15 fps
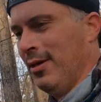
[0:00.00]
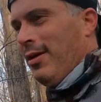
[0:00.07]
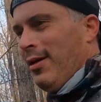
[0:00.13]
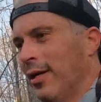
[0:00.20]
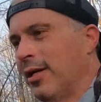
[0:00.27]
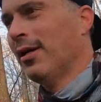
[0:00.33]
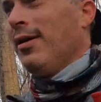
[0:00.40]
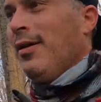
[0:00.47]
really
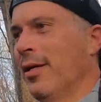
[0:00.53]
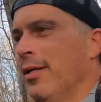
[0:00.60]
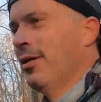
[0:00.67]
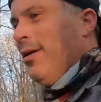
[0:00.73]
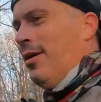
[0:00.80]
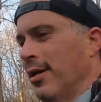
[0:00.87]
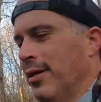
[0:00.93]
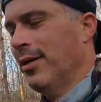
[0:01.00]
well
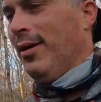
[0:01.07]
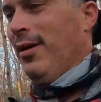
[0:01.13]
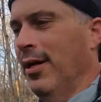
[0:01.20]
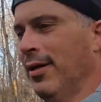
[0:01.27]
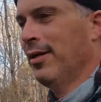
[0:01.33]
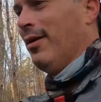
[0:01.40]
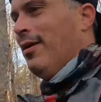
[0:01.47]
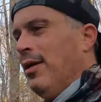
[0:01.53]
last year
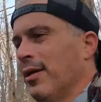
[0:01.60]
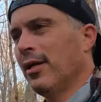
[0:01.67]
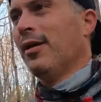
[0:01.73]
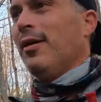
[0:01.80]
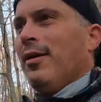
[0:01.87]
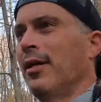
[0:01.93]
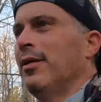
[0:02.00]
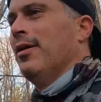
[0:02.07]
in the
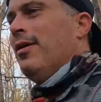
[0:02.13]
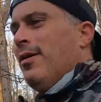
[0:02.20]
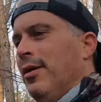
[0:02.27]
IC8.